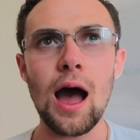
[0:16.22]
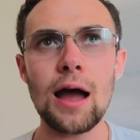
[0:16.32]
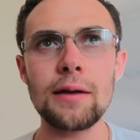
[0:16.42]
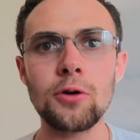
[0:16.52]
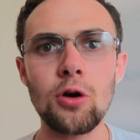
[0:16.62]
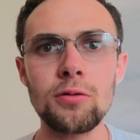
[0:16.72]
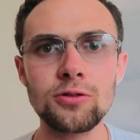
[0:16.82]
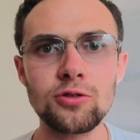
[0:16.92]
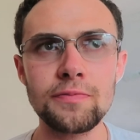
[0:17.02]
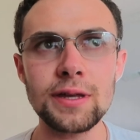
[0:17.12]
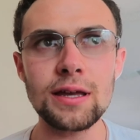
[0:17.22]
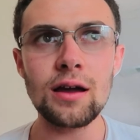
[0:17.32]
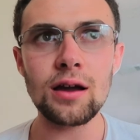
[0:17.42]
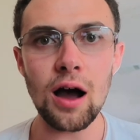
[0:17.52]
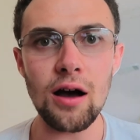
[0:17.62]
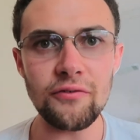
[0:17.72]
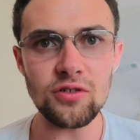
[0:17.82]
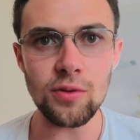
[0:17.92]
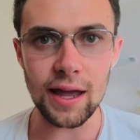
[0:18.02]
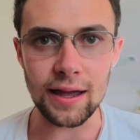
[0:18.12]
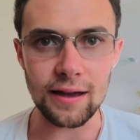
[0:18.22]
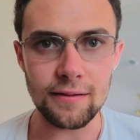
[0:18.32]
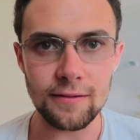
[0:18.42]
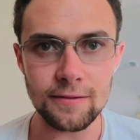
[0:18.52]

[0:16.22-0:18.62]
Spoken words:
I am going to be covering